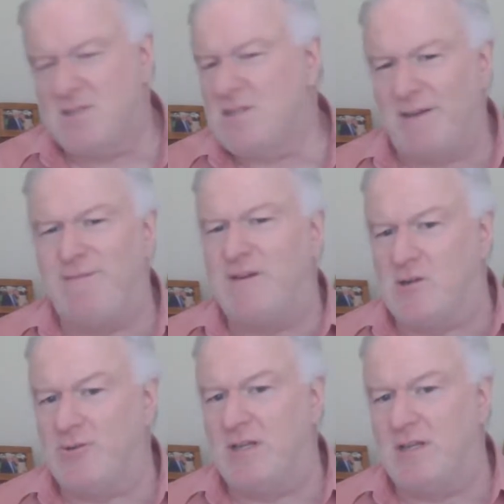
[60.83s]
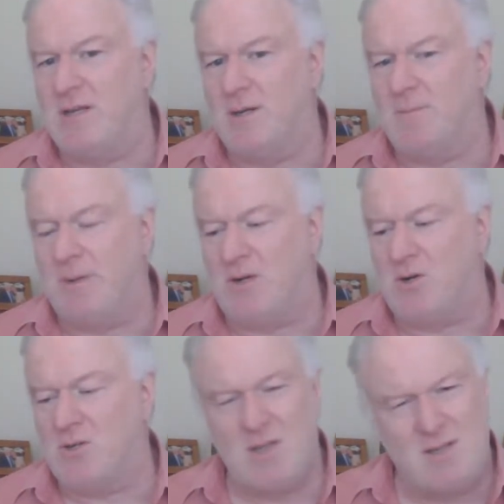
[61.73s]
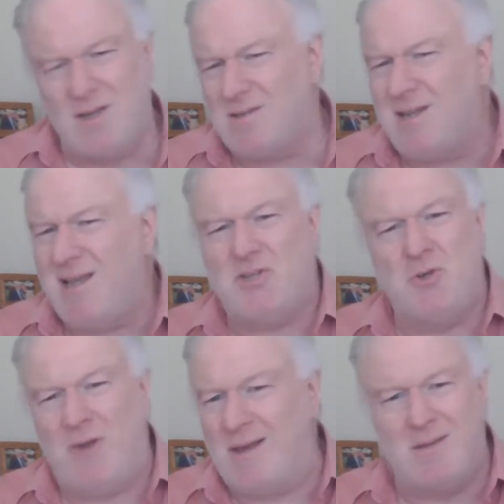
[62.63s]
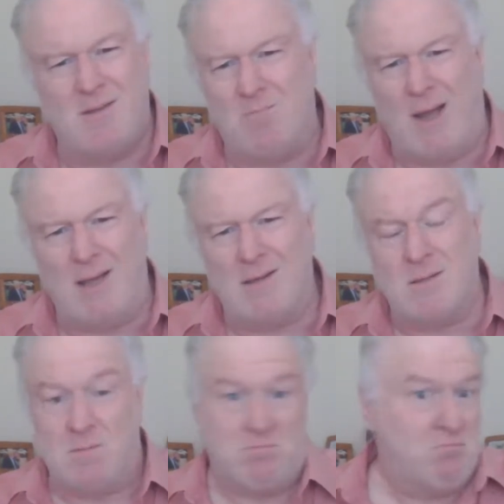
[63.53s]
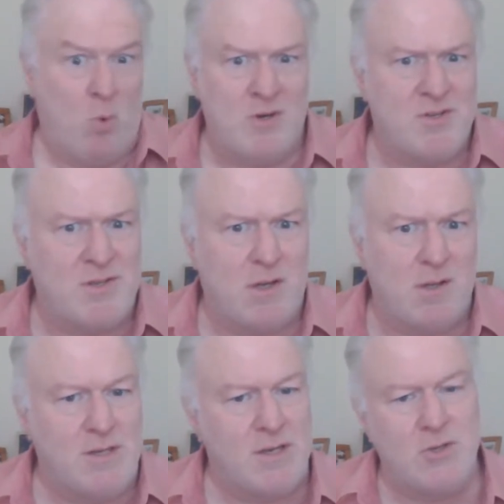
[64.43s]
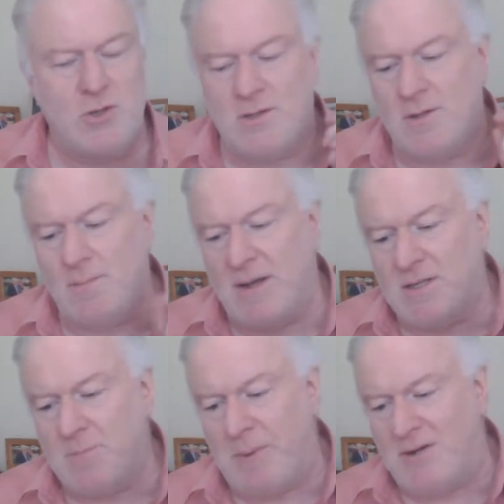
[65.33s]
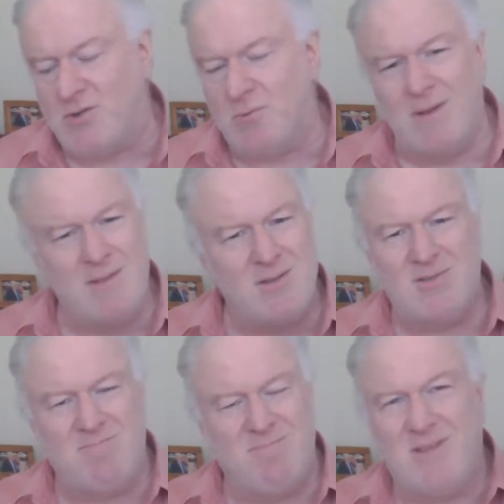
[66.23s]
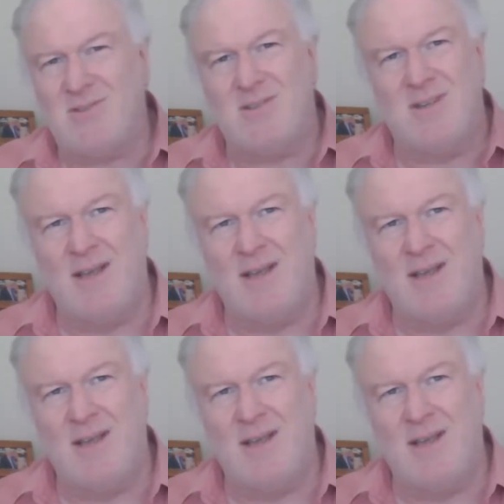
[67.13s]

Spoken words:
difficulty here because it takes you into the man's. Worse still, it takes you into the man's bedroom, and there's